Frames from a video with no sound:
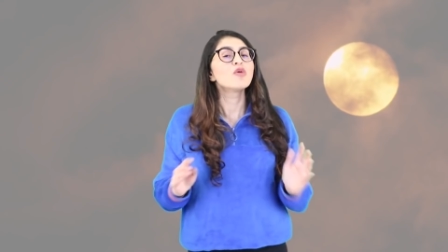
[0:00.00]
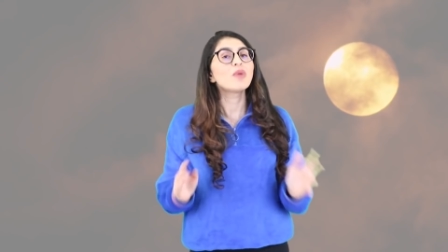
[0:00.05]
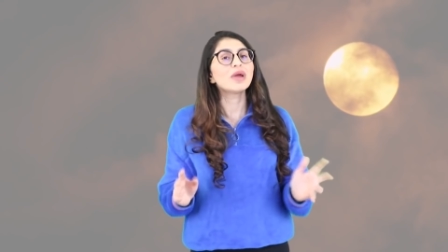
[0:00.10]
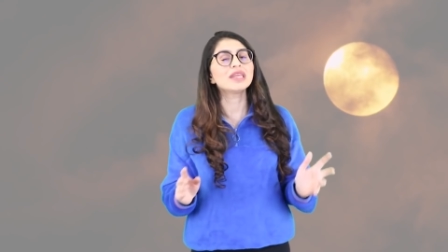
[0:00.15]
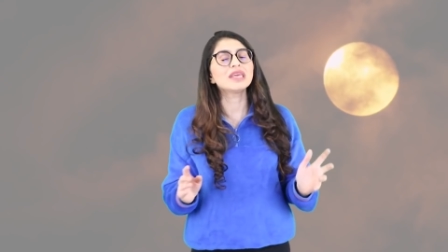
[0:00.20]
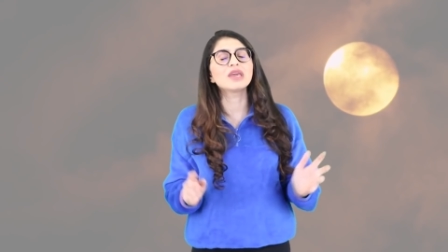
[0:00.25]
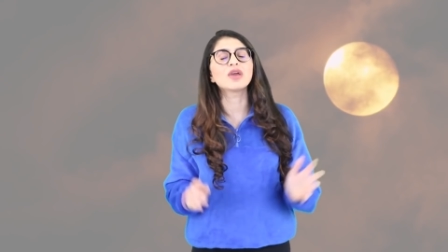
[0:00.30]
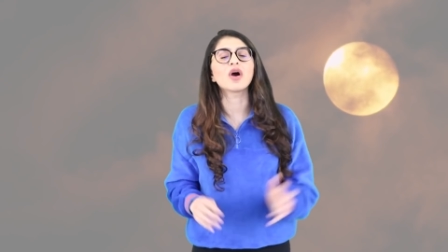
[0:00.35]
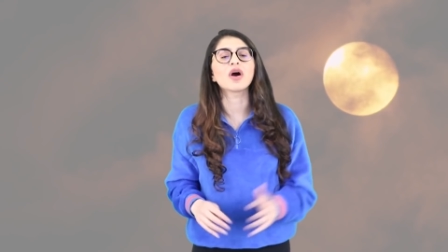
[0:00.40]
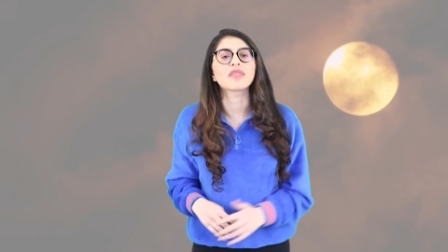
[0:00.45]

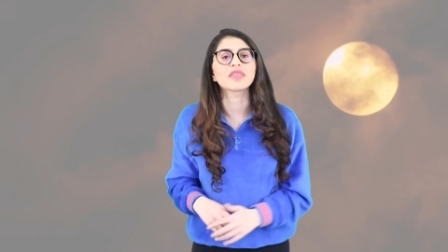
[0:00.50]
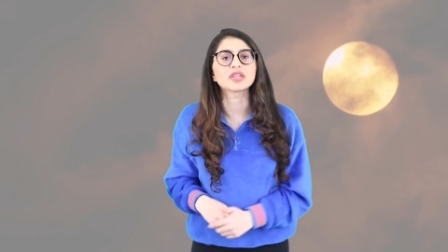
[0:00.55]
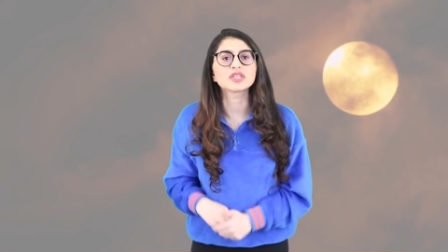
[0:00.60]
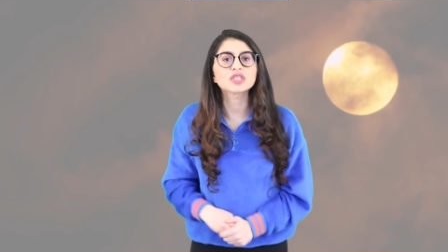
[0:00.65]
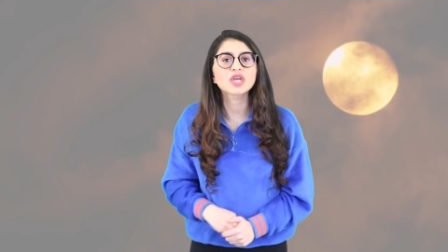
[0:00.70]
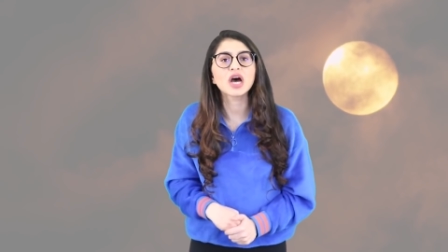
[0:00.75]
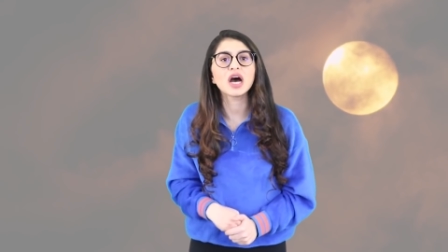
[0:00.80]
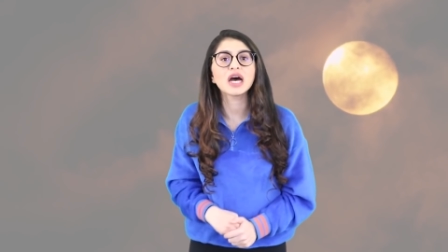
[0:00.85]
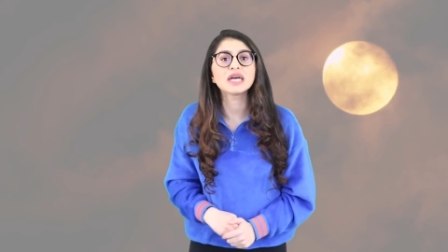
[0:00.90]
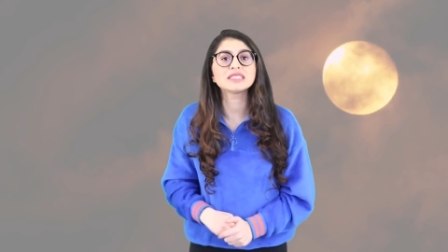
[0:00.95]
When he got the
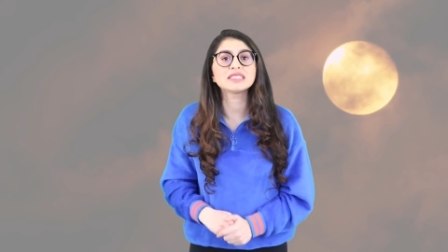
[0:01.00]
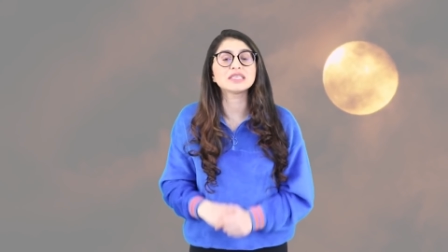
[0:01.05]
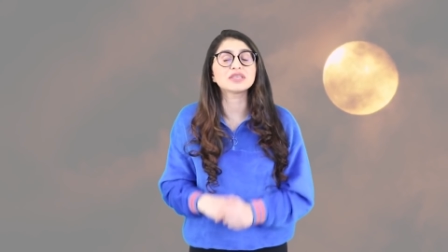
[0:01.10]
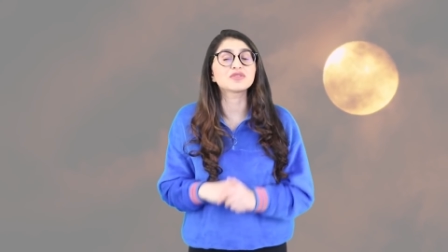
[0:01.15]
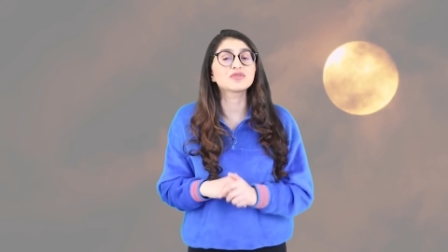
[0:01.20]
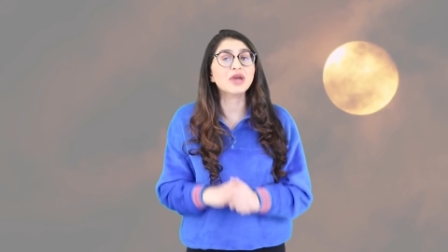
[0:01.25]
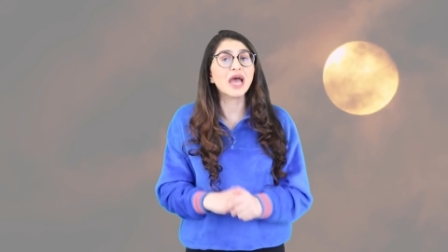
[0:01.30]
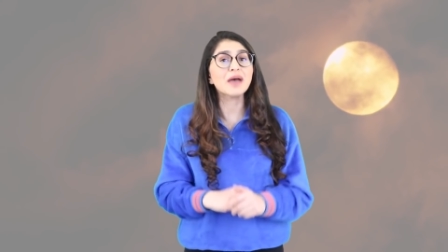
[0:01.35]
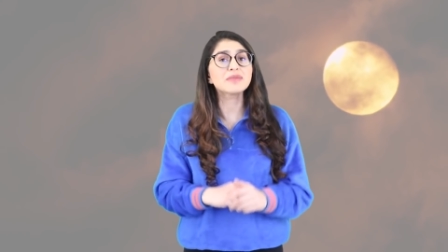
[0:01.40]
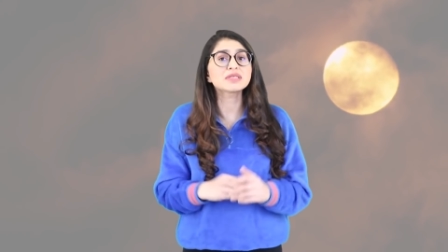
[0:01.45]
chance, he
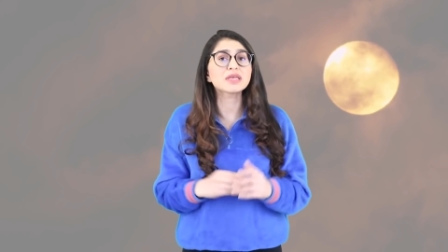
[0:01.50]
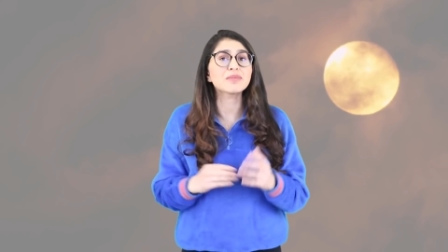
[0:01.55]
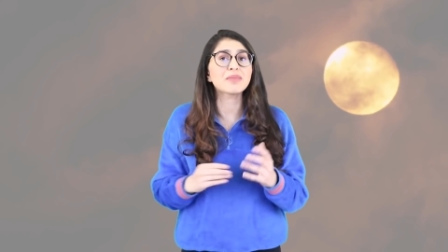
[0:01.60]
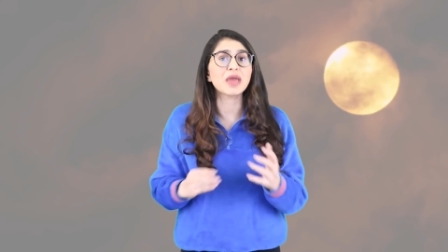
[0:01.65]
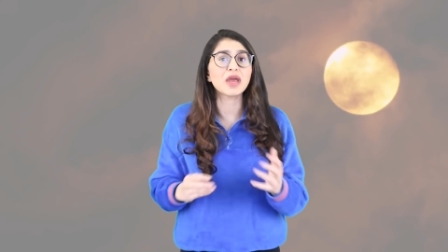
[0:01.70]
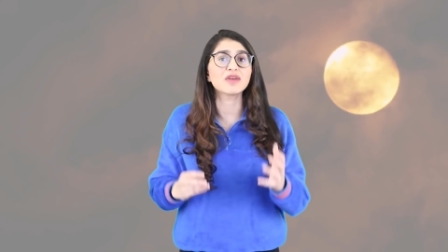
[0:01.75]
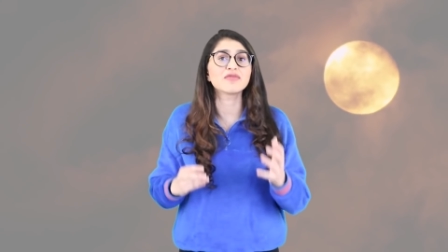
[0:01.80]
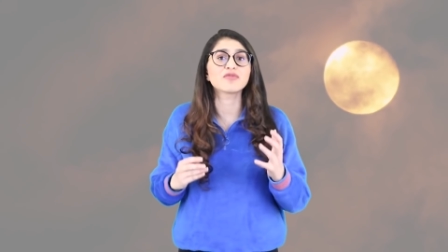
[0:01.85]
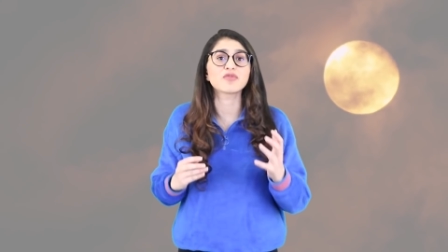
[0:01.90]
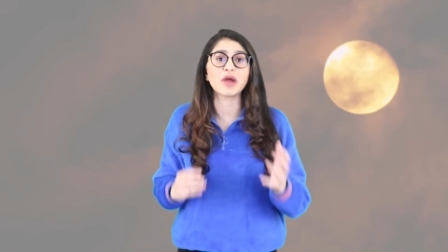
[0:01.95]
grabbed a
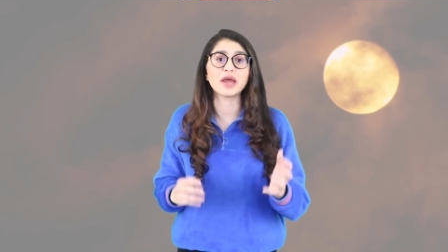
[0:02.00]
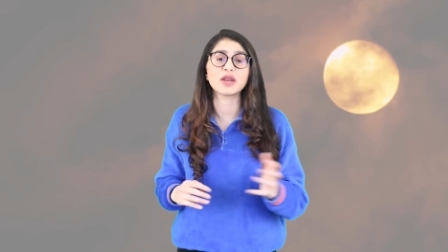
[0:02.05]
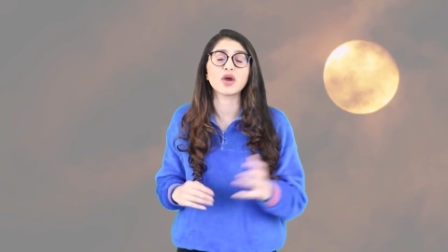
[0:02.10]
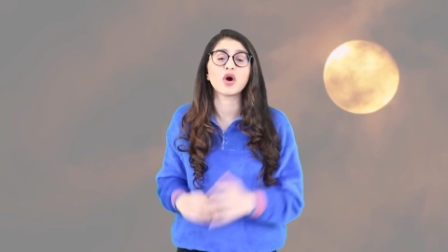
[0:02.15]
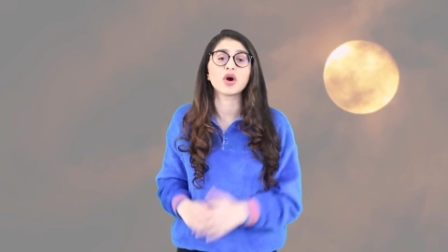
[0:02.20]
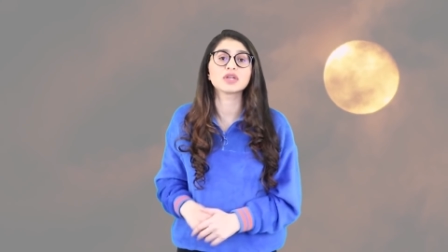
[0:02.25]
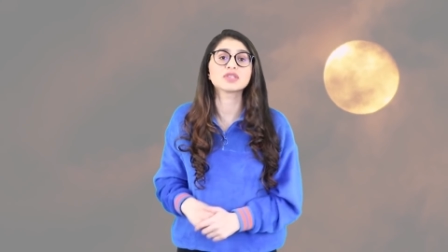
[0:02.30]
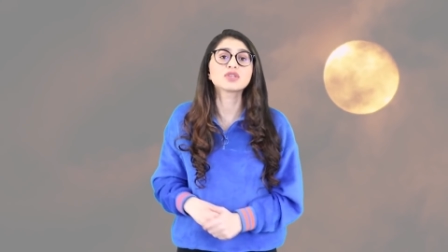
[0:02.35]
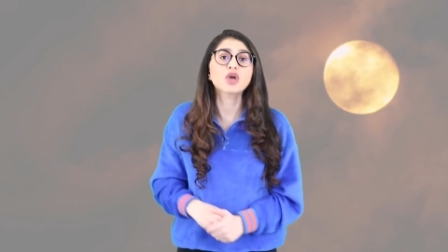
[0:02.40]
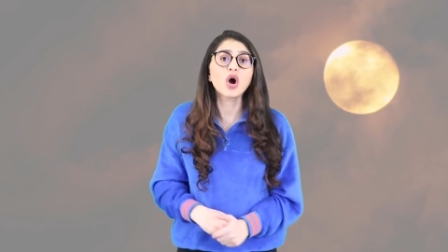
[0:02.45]
pair of red
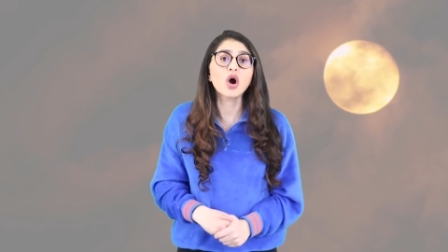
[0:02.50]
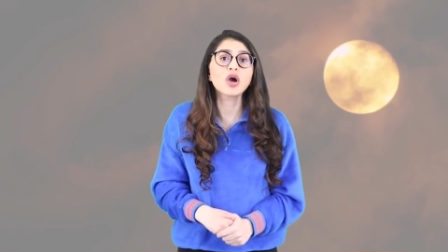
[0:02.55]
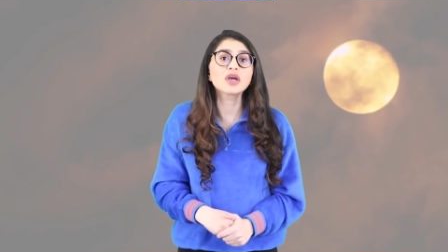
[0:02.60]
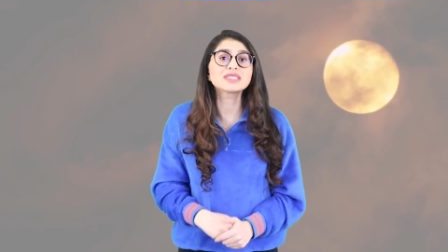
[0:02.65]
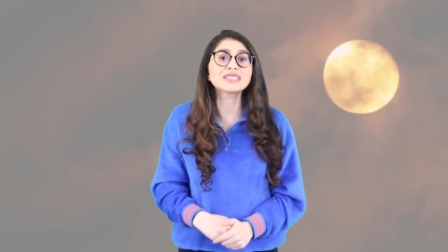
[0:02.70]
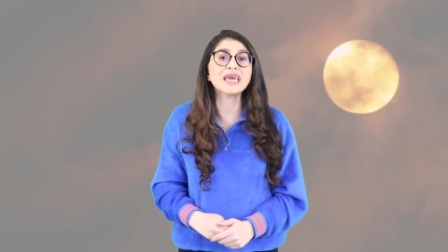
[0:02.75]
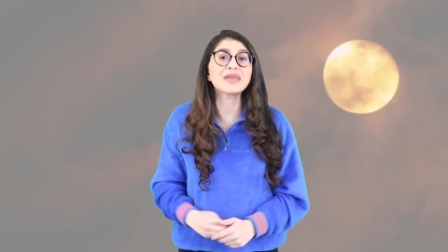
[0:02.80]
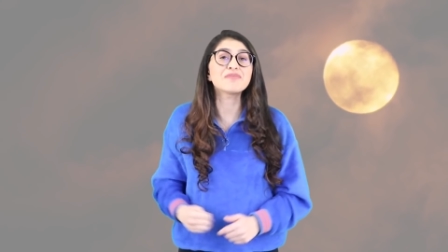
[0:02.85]
hot tongs